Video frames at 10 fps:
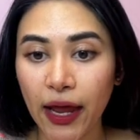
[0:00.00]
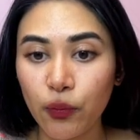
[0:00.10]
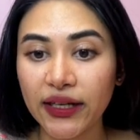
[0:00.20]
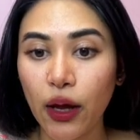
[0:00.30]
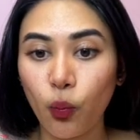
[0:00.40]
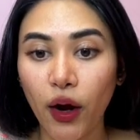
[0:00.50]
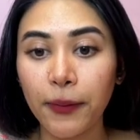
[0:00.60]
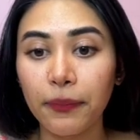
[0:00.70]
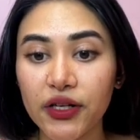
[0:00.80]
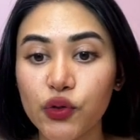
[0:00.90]
We get 1
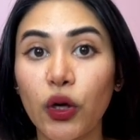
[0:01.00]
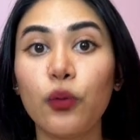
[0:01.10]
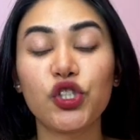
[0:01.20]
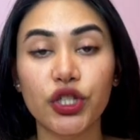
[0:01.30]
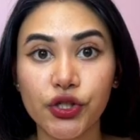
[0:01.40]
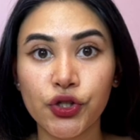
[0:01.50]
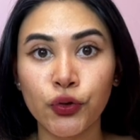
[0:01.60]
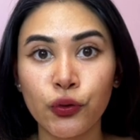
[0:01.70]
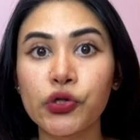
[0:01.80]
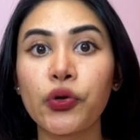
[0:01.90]
plus 1, which is
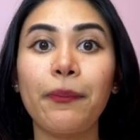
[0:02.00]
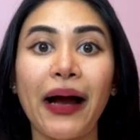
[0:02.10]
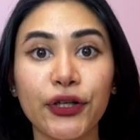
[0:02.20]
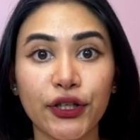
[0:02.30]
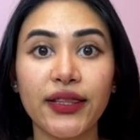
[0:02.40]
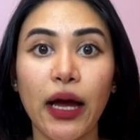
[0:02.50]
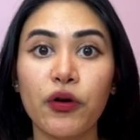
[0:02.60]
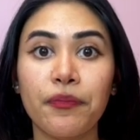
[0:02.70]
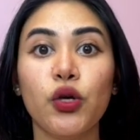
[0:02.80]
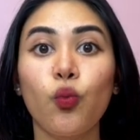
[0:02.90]
2. So in binary, that
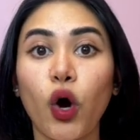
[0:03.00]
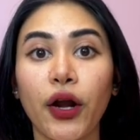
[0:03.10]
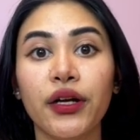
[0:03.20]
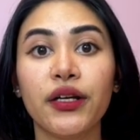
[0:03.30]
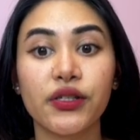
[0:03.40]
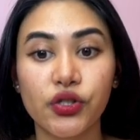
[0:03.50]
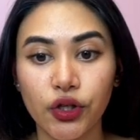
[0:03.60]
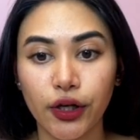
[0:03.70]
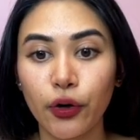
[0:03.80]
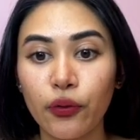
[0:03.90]
would be 1,
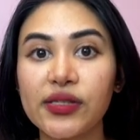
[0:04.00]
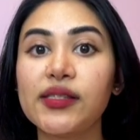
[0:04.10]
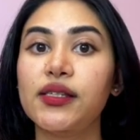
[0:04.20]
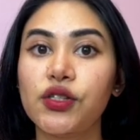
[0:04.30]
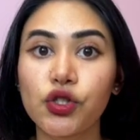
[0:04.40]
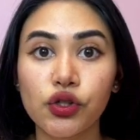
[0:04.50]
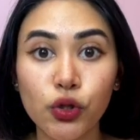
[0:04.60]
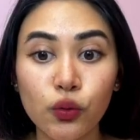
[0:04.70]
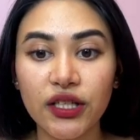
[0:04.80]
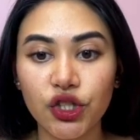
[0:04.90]
0. Since it's
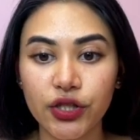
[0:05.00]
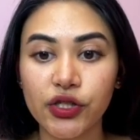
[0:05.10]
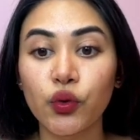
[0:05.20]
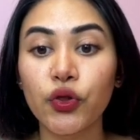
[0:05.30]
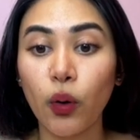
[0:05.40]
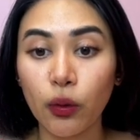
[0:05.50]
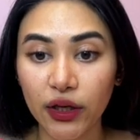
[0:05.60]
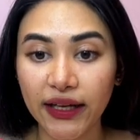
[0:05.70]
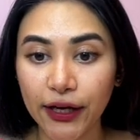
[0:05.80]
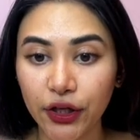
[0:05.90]
2 digits, the 1 would
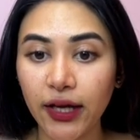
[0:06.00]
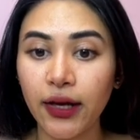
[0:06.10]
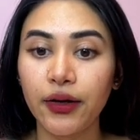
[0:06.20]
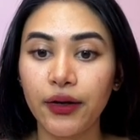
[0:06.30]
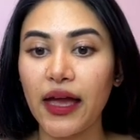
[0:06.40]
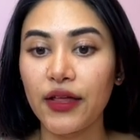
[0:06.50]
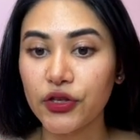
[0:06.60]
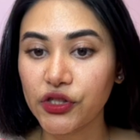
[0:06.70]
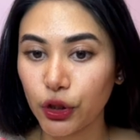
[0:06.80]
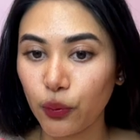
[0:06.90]
carry, and the
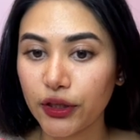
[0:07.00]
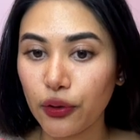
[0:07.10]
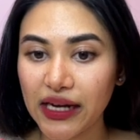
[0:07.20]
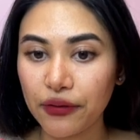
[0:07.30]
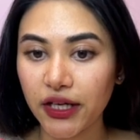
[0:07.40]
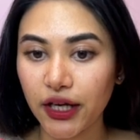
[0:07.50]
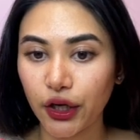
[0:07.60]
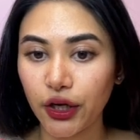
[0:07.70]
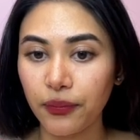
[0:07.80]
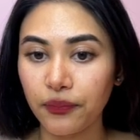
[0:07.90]
0 would go down
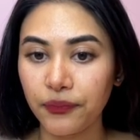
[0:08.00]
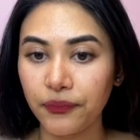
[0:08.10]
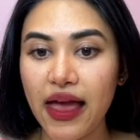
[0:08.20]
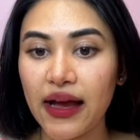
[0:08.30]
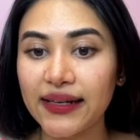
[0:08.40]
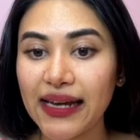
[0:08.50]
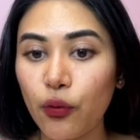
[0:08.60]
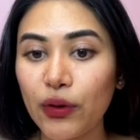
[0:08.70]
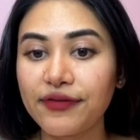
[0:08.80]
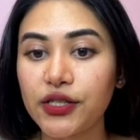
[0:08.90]
here. And now
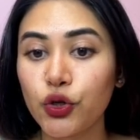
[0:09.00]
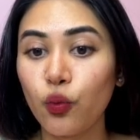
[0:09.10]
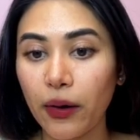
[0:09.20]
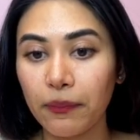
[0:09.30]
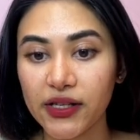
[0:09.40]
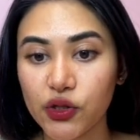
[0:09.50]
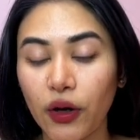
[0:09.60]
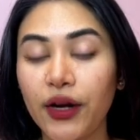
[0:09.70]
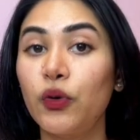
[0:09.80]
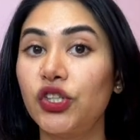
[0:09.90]
we have to do 1 plus
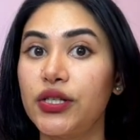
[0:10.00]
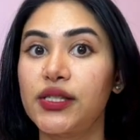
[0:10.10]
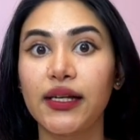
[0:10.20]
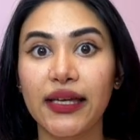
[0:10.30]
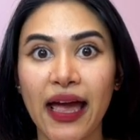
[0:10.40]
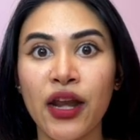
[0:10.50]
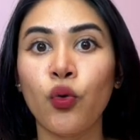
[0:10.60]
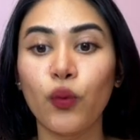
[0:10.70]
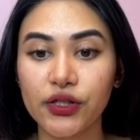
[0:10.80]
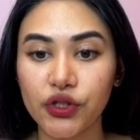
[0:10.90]
1, which is again
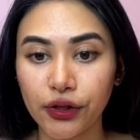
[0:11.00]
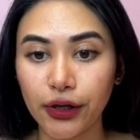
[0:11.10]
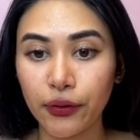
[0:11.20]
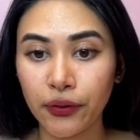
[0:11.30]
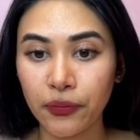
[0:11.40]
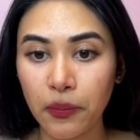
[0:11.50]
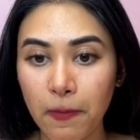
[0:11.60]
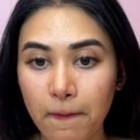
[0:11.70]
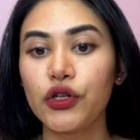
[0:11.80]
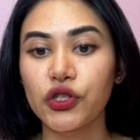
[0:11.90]
1, 0.
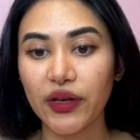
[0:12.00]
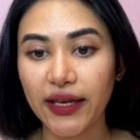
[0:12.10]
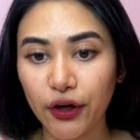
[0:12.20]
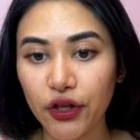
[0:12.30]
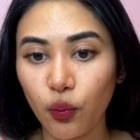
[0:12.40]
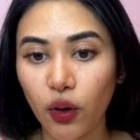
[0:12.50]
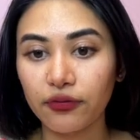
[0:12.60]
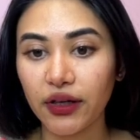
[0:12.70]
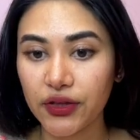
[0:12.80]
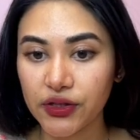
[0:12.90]
So we carry the 1,
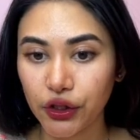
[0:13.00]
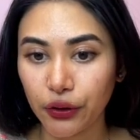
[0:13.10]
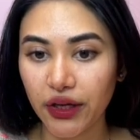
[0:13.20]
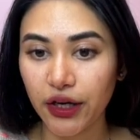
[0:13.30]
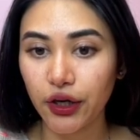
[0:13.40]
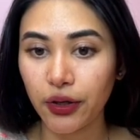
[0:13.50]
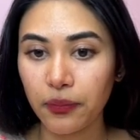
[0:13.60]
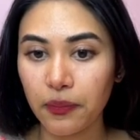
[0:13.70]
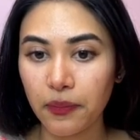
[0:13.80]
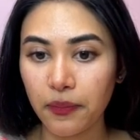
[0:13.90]
write the 0 here.
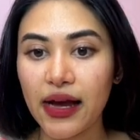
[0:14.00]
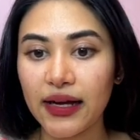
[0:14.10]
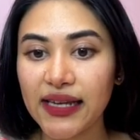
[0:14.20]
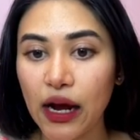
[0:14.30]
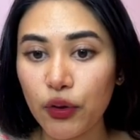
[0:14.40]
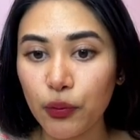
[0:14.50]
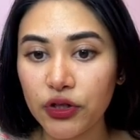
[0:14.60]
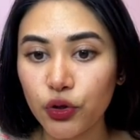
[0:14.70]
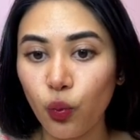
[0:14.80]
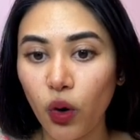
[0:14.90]
And now we would
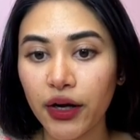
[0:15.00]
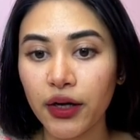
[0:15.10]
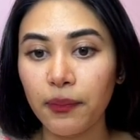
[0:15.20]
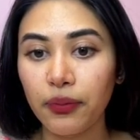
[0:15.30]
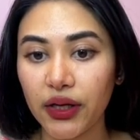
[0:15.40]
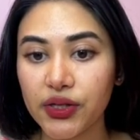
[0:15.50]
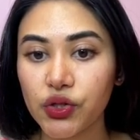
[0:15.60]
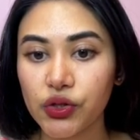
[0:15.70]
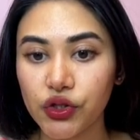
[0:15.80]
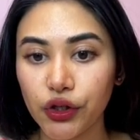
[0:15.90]
do 1 plus
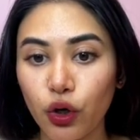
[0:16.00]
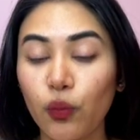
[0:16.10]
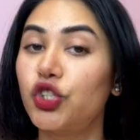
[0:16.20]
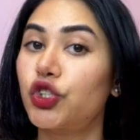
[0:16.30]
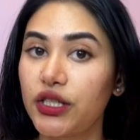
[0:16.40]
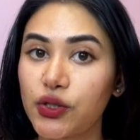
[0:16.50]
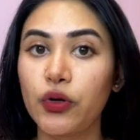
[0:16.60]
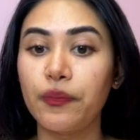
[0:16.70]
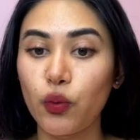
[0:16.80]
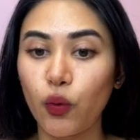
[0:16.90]
0, which just
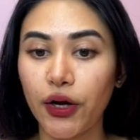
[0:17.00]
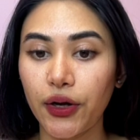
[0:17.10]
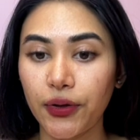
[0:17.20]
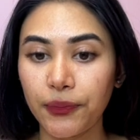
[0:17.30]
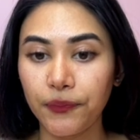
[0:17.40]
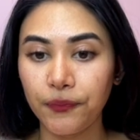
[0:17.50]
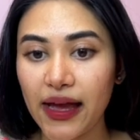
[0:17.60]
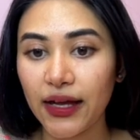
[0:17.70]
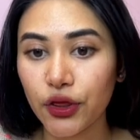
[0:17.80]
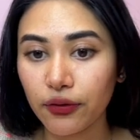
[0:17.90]
would be 1.
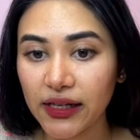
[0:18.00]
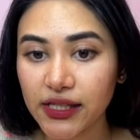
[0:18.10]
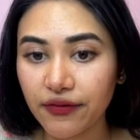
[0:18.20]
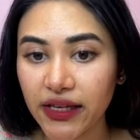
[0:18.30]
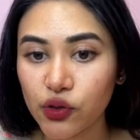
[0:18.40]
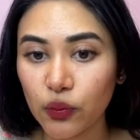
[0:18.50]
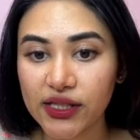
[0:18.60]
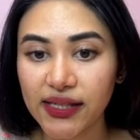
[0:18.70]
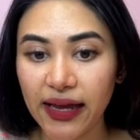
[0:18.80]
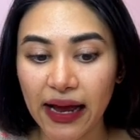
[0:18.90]
And the rest of these would
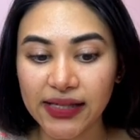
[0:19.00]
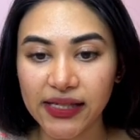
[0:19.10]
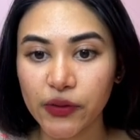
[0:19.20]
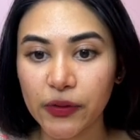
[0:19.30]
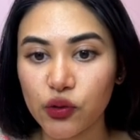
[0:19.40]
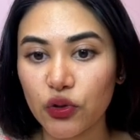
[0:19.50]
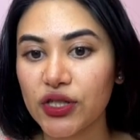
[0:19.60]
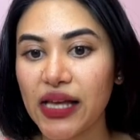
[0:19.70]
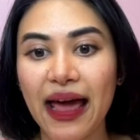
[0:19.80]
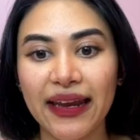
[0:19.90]
stay as is because we're just
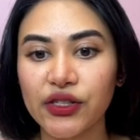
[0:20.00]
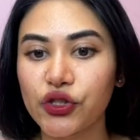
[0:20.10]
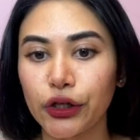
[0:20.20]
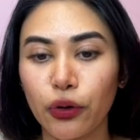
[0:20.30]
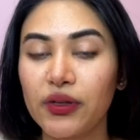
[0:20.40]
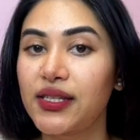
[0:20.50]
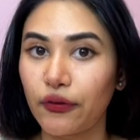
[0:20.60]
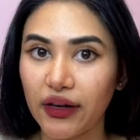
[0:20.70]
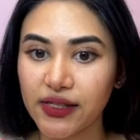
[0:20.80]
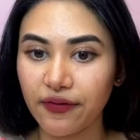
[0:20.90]
adding 0 to the
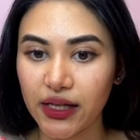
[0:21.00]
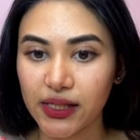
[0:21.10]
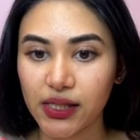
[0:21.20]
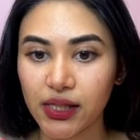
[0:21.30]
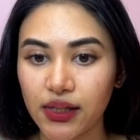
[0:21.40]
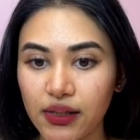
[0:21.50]
rest of this.